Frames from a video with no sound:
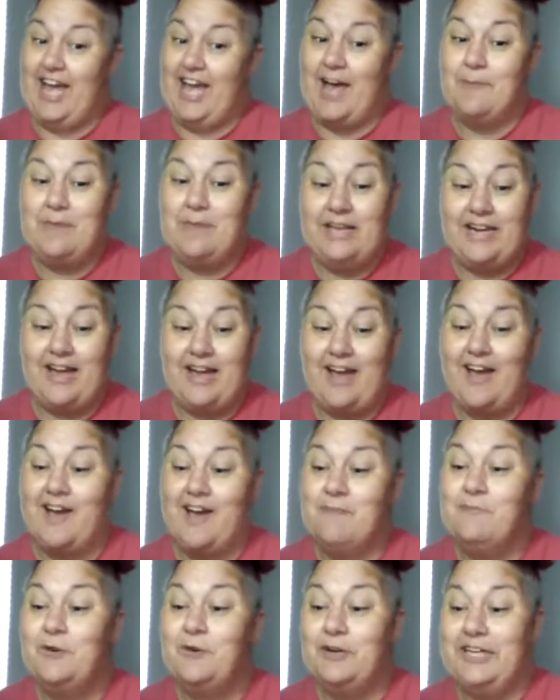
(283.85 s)
I mean,
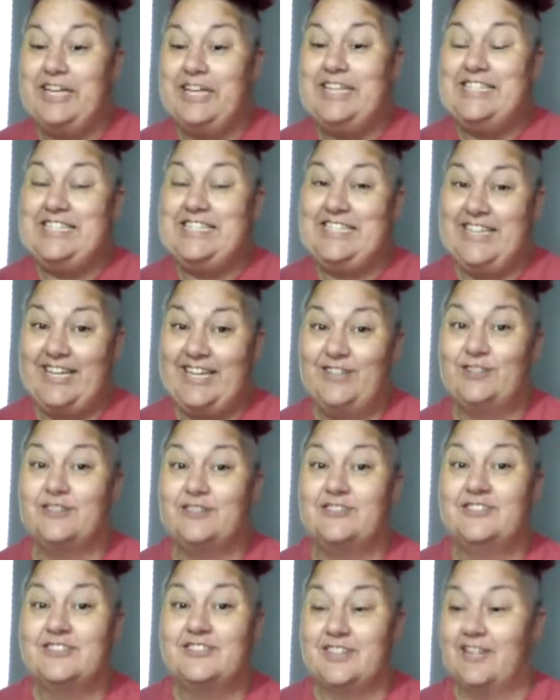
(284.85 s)
I'm going to get
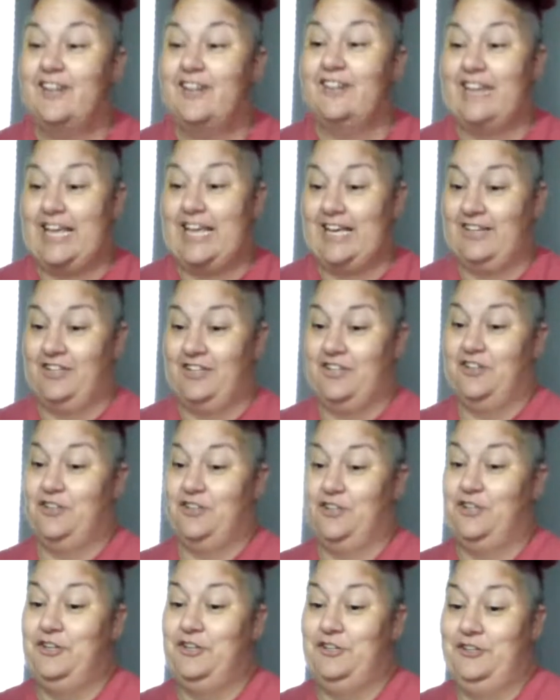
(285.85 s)
tickled like
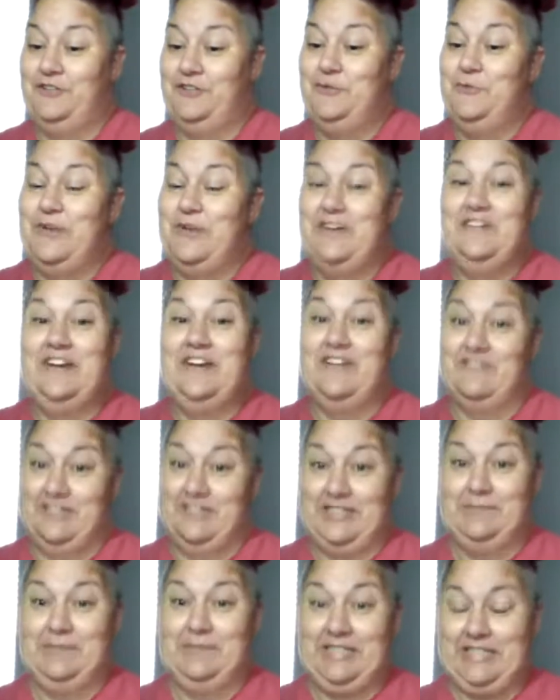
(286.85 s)
you may never
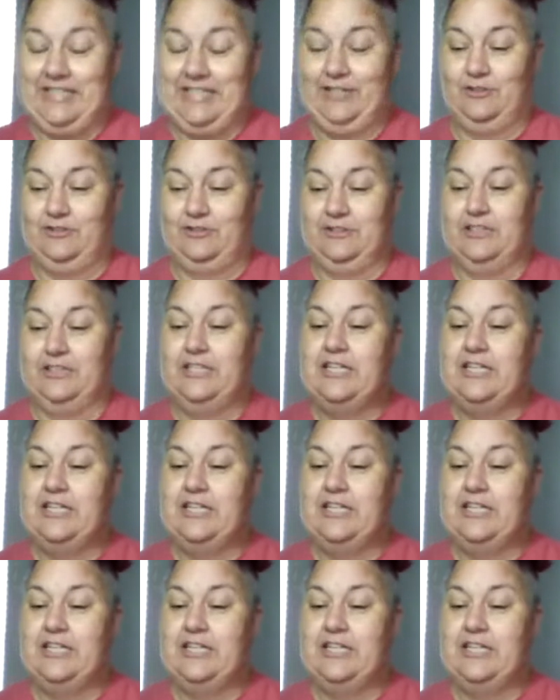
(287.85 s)
see me tickled.